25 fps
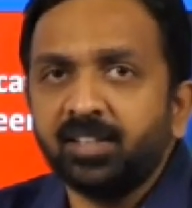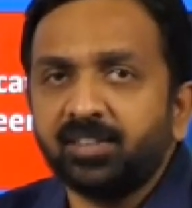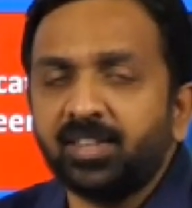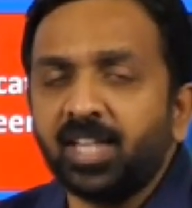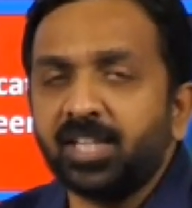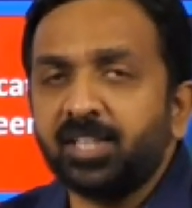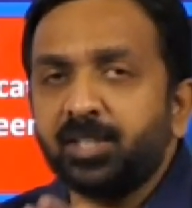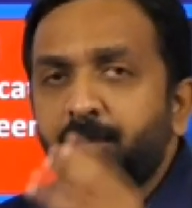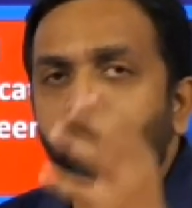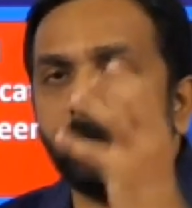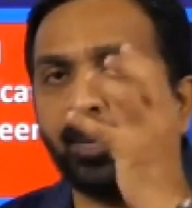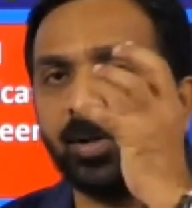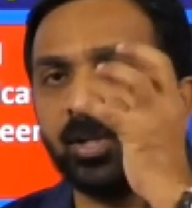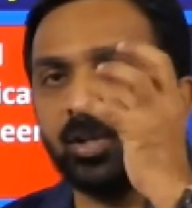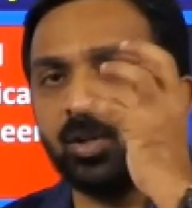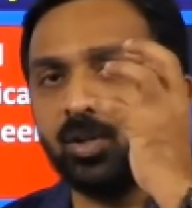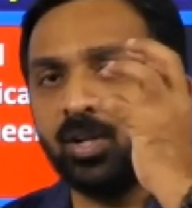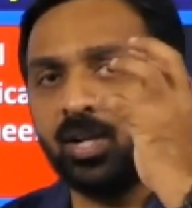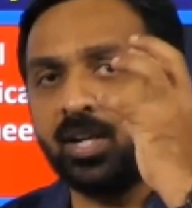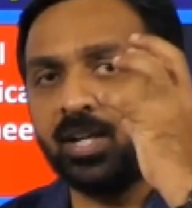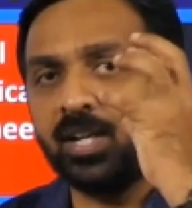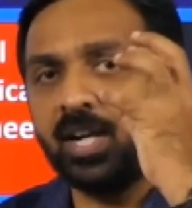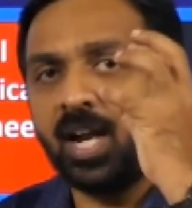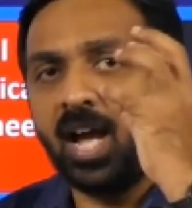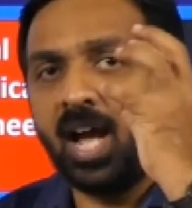That
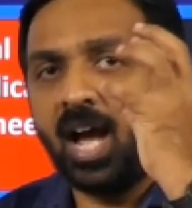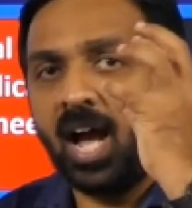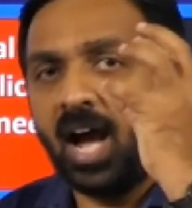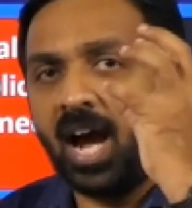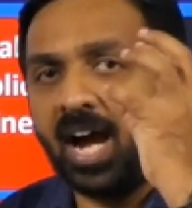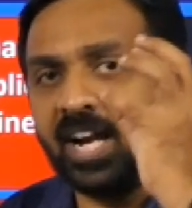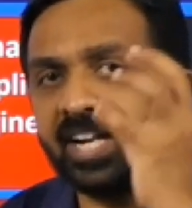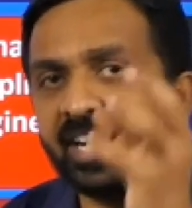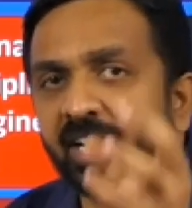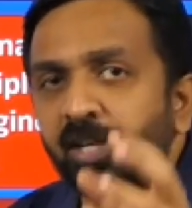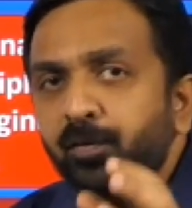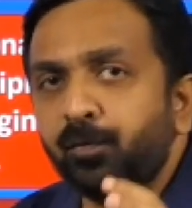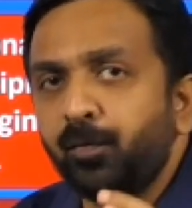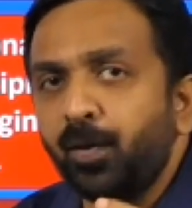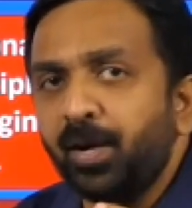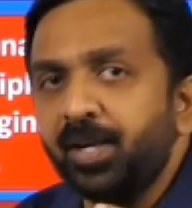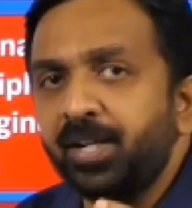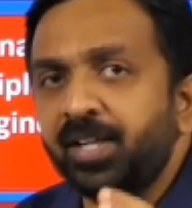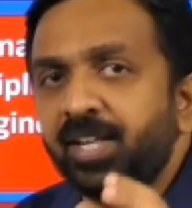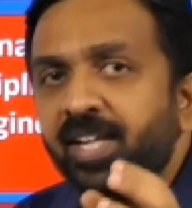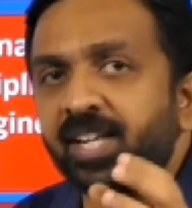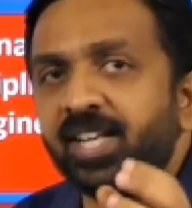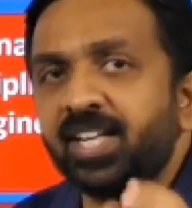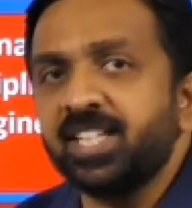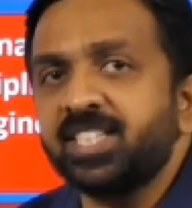particular
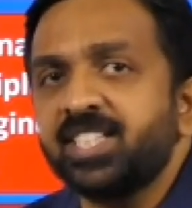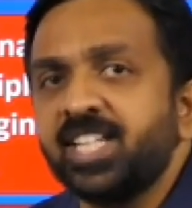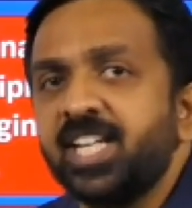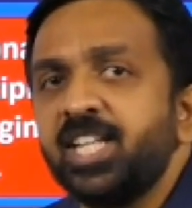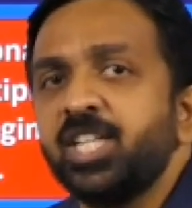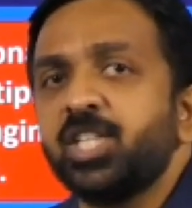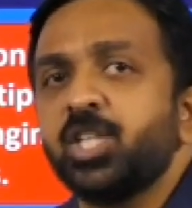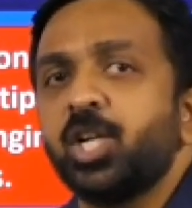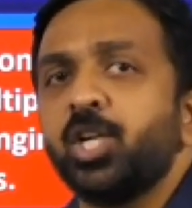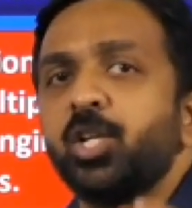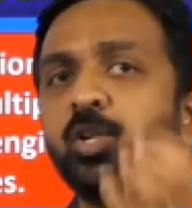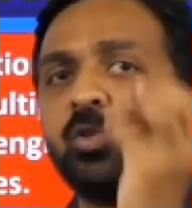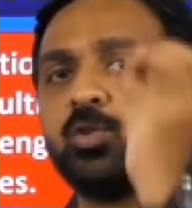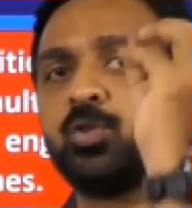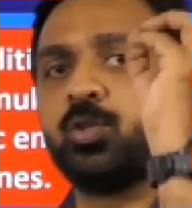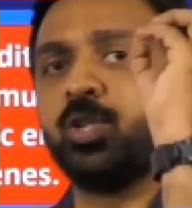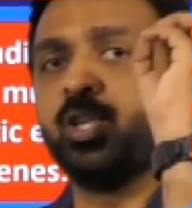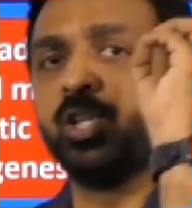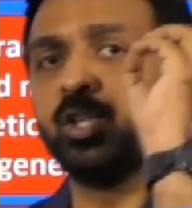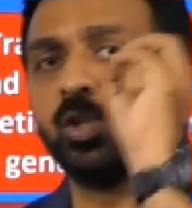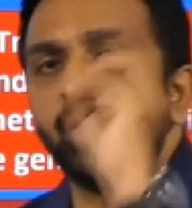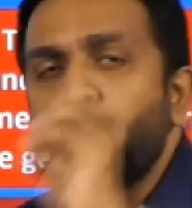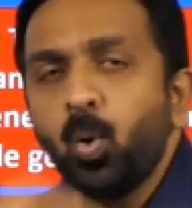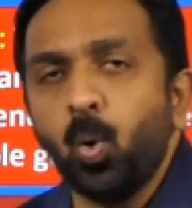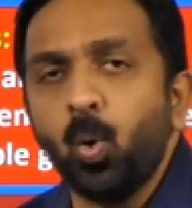identified DNA is introduced
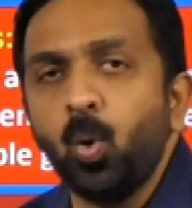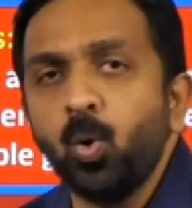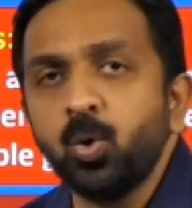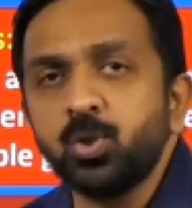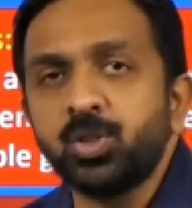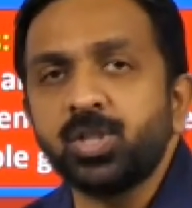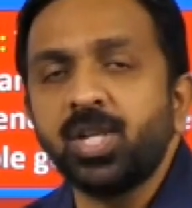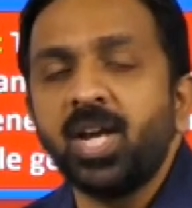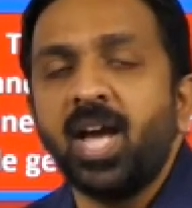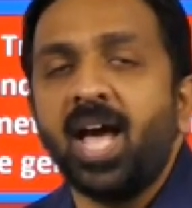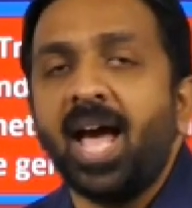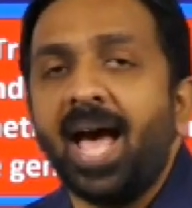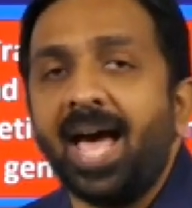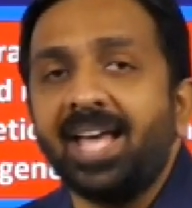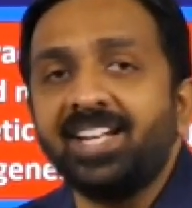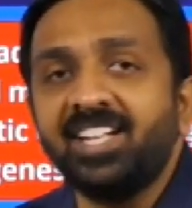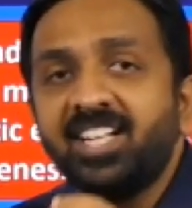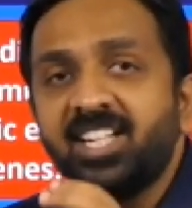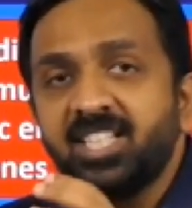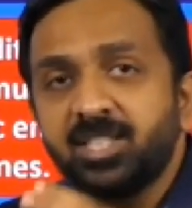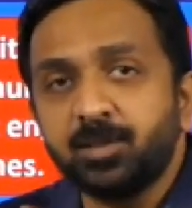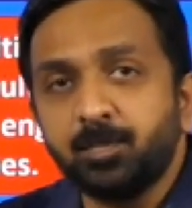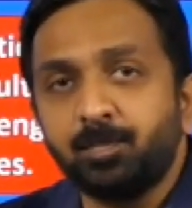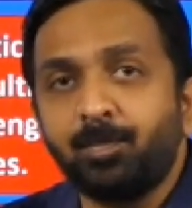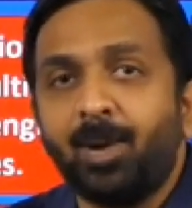into the host and
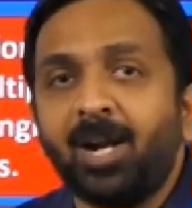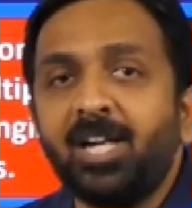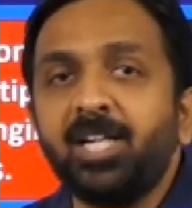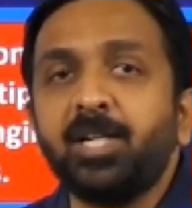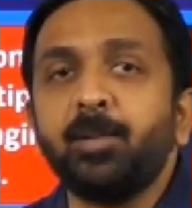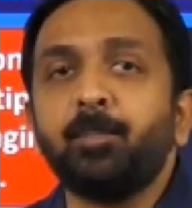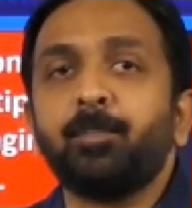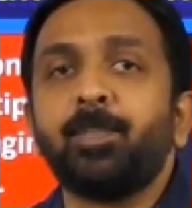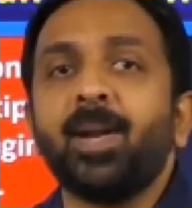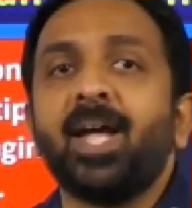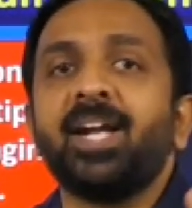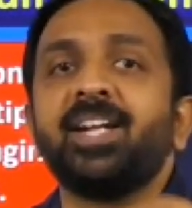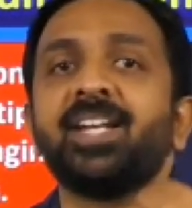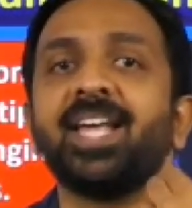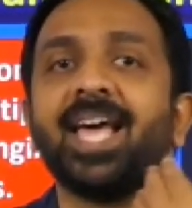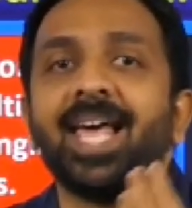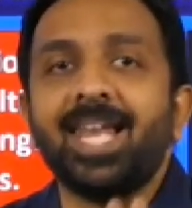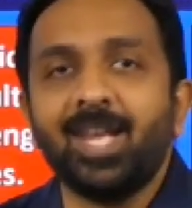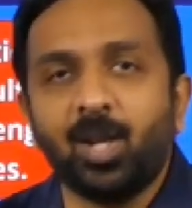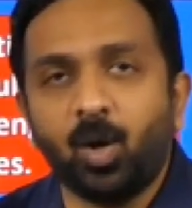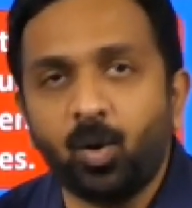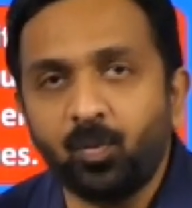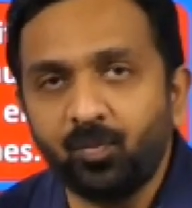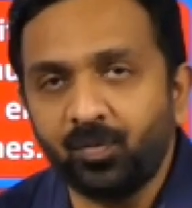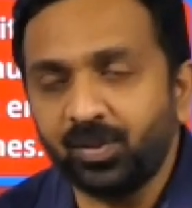it is multiplied
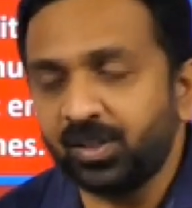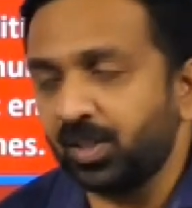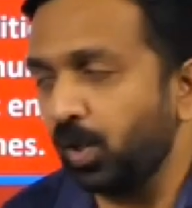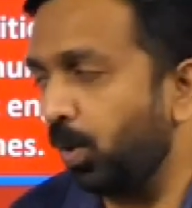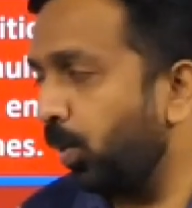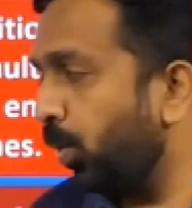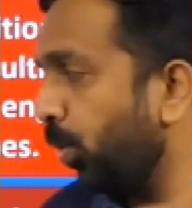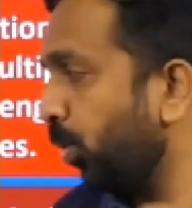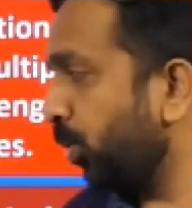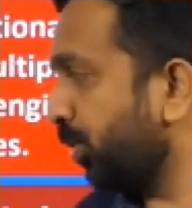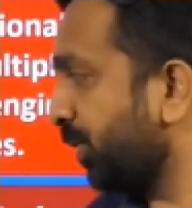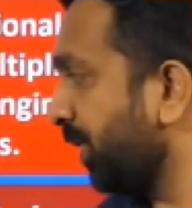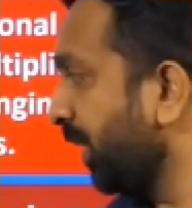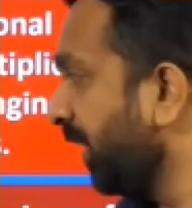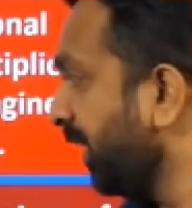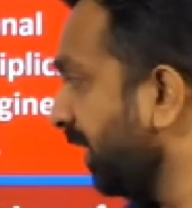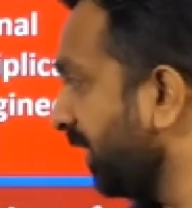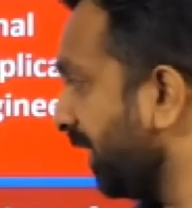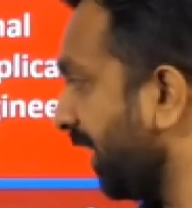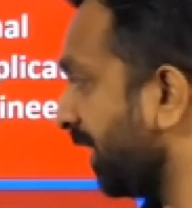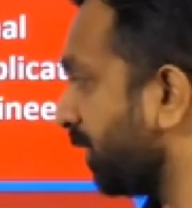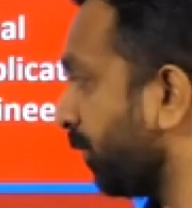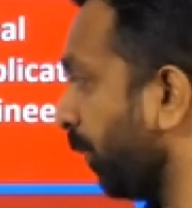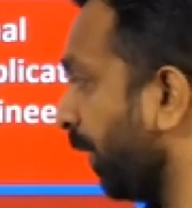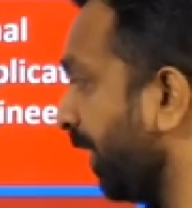along with the host.
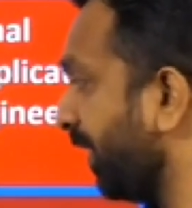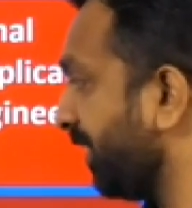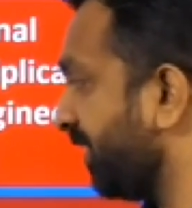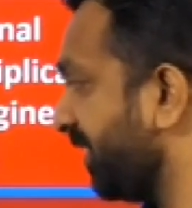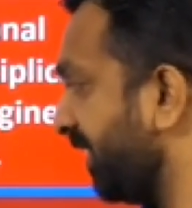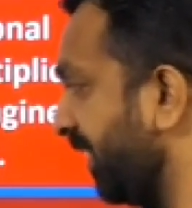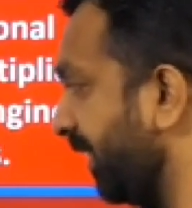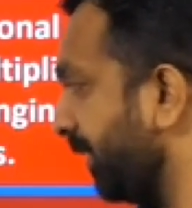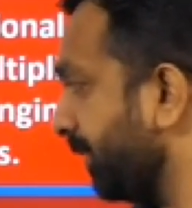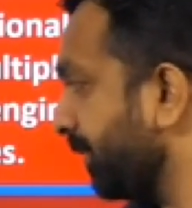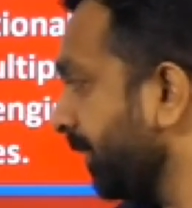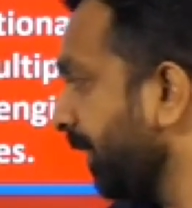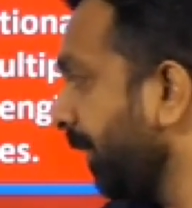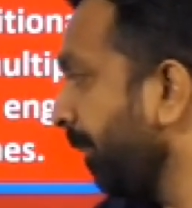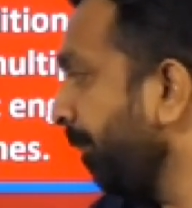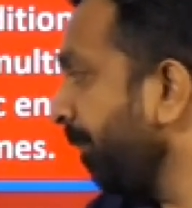That's what it says.